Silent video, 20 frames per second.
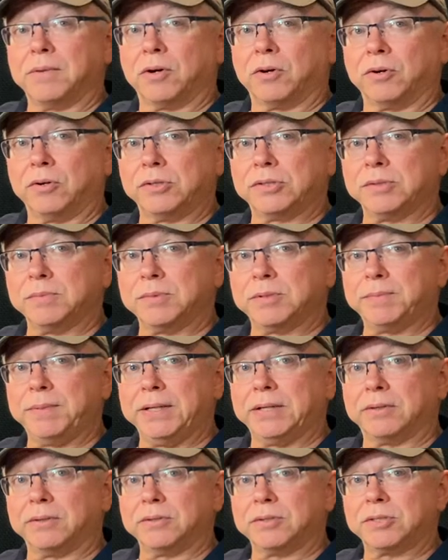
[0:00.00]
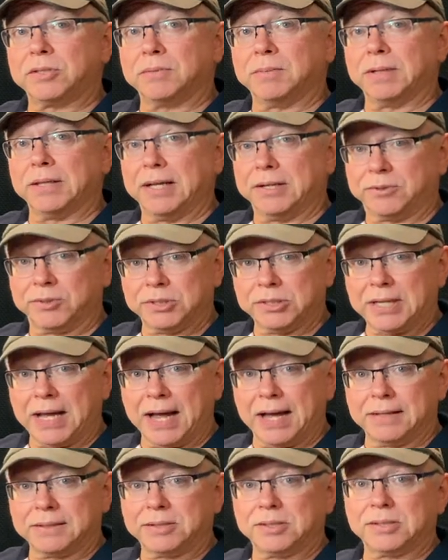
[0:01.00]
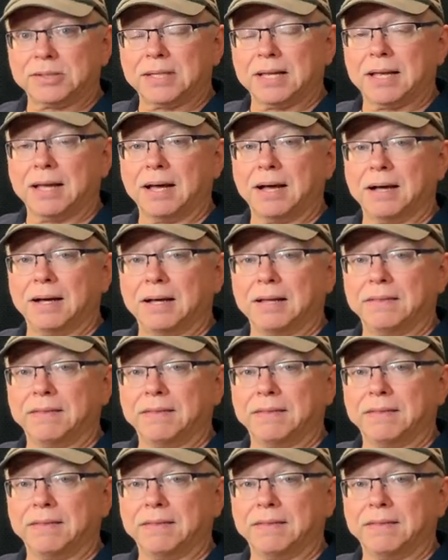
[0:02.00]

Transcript: heard some speakers, some electrostats uh,